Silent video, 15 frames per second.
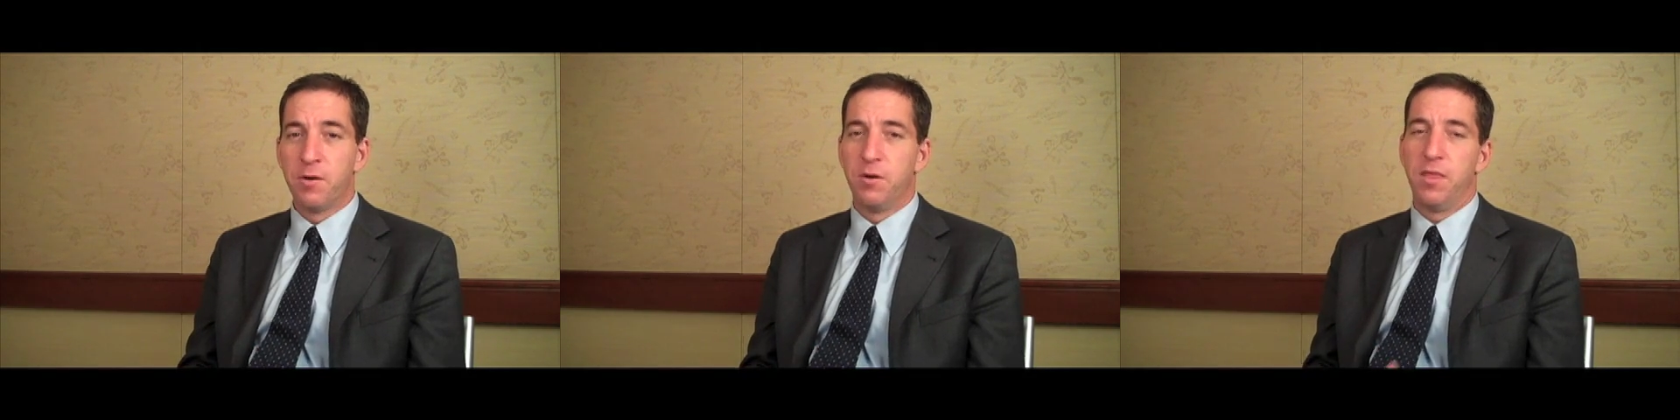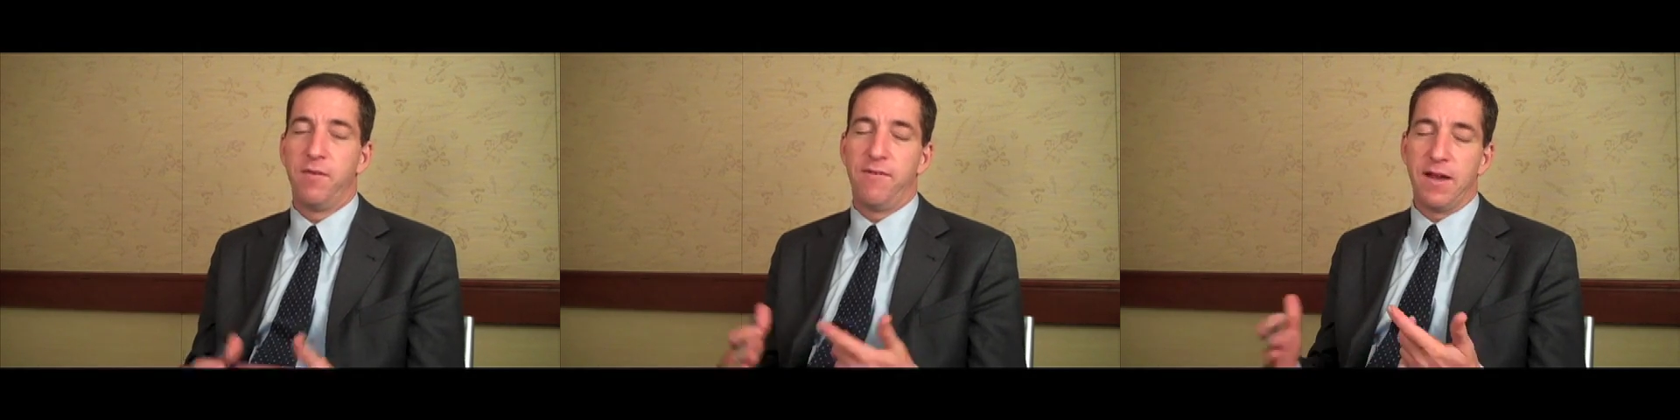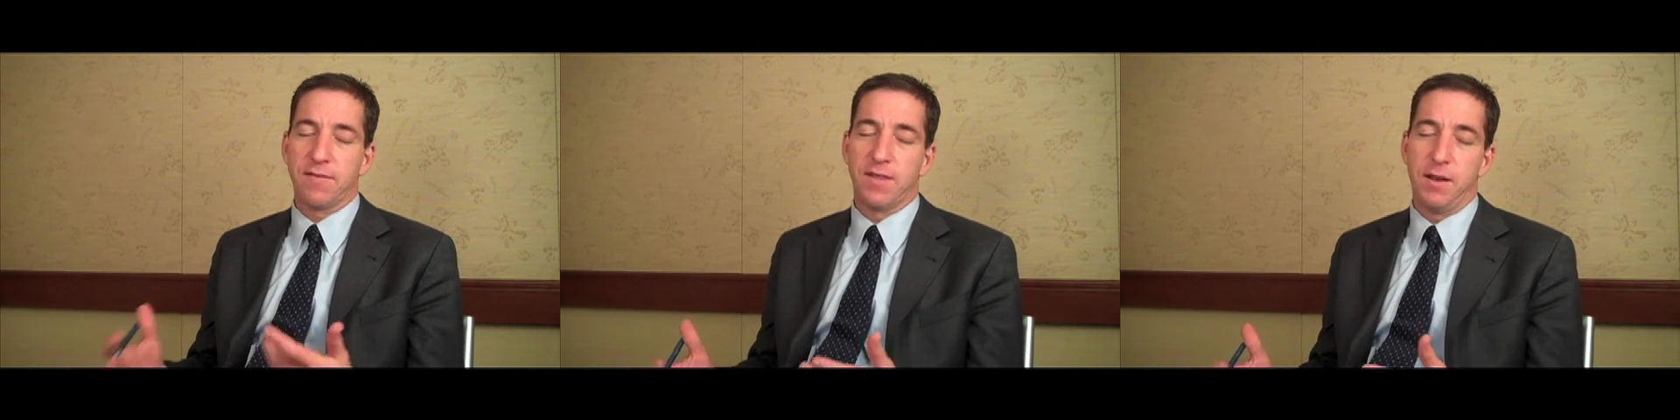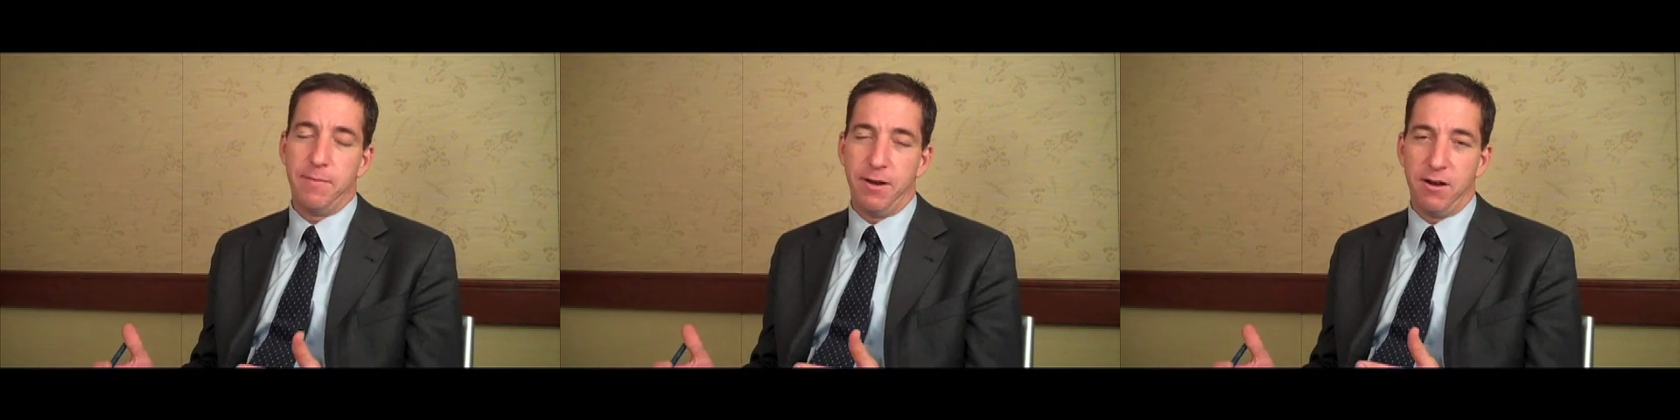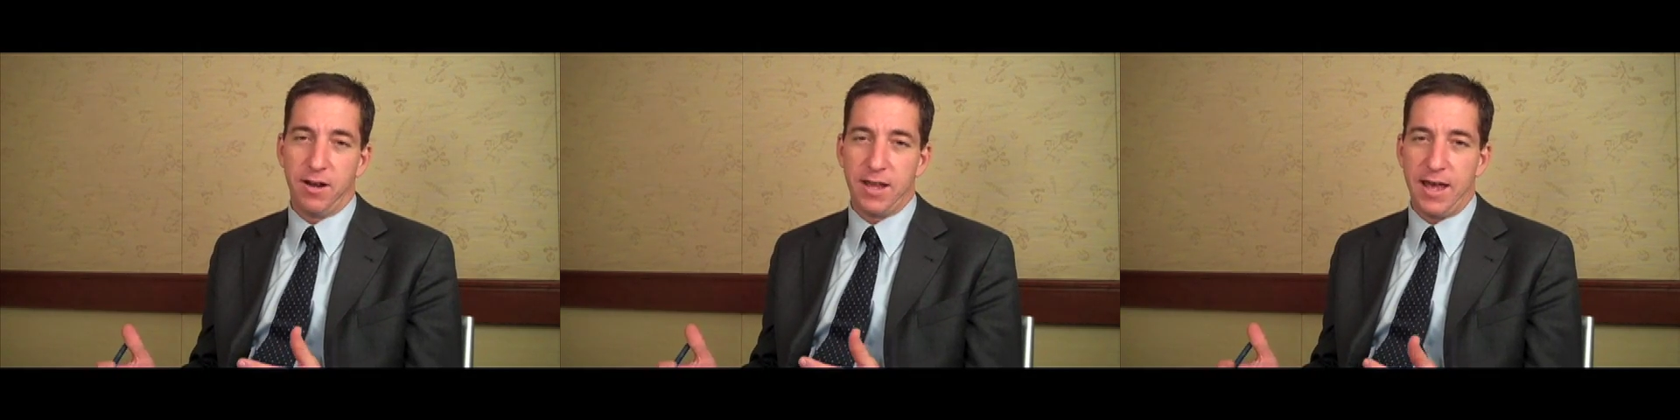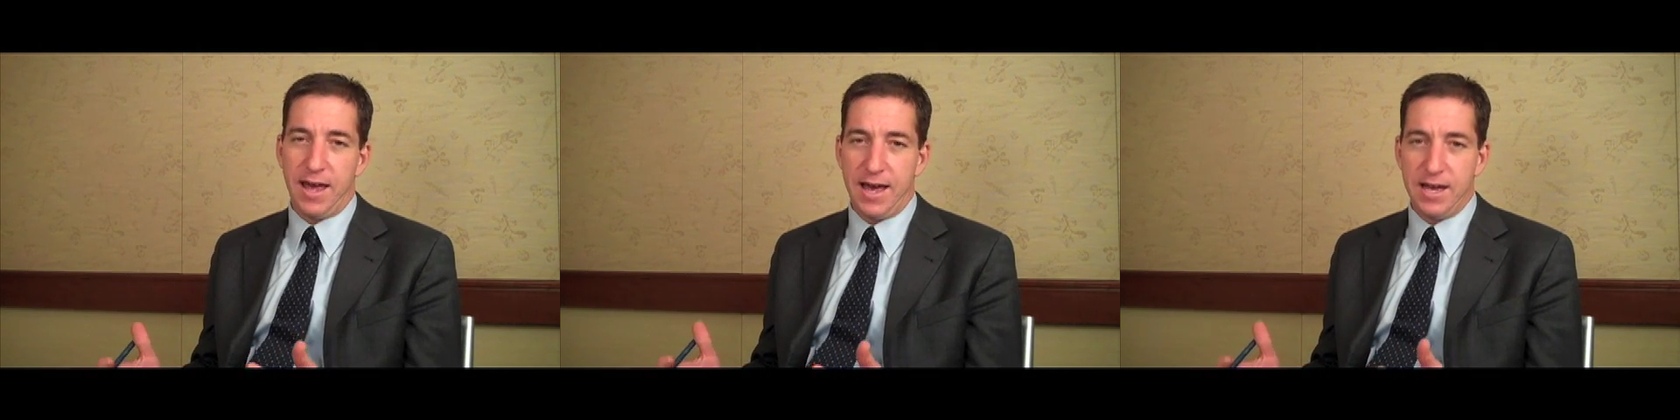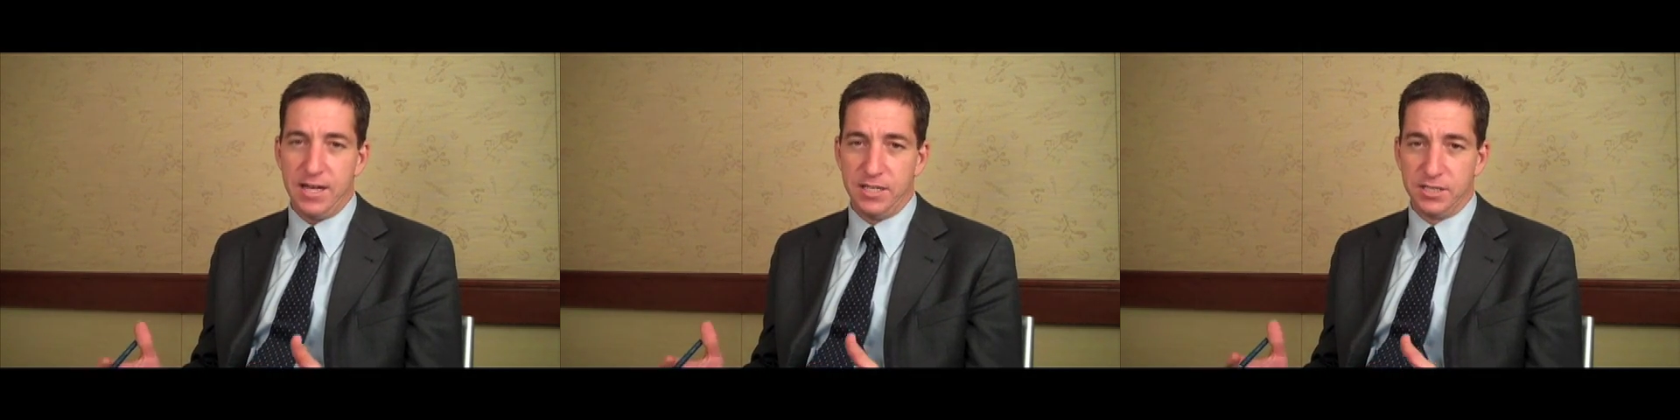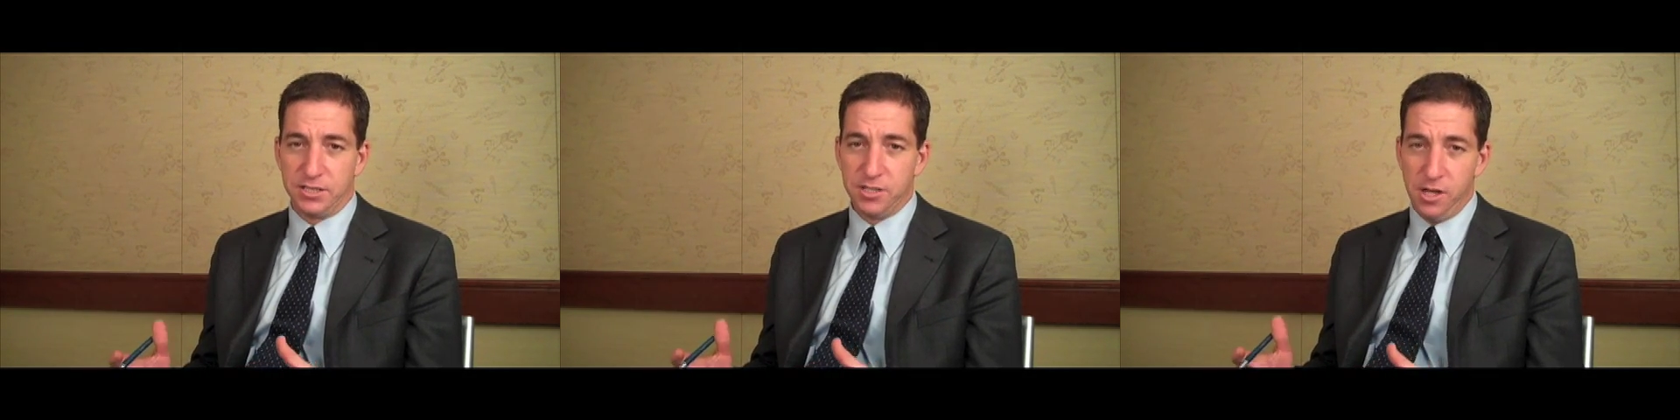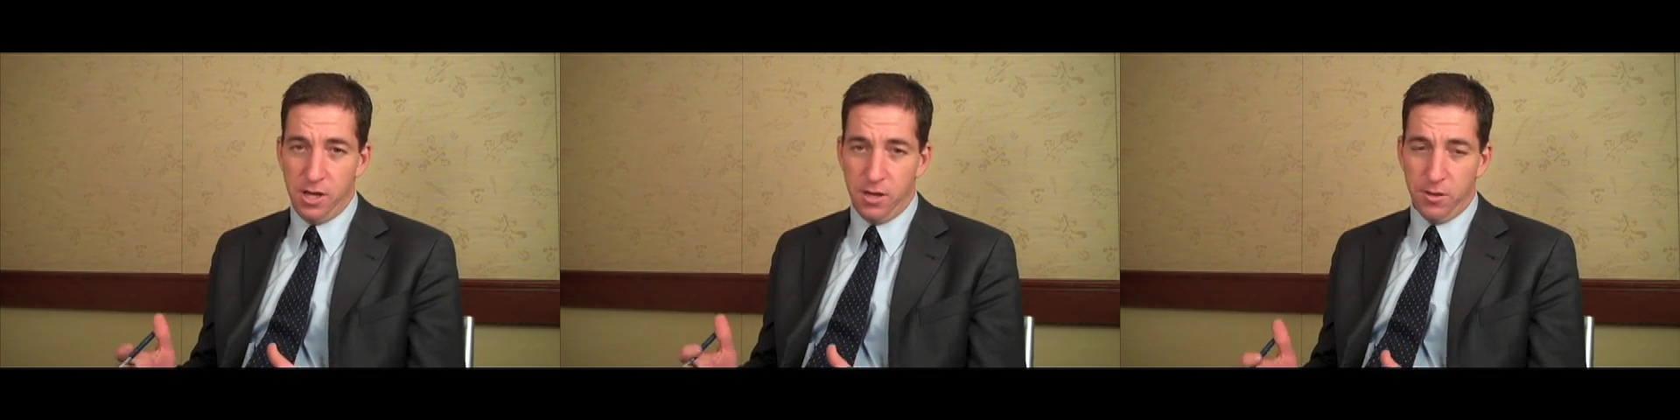with the fact that America has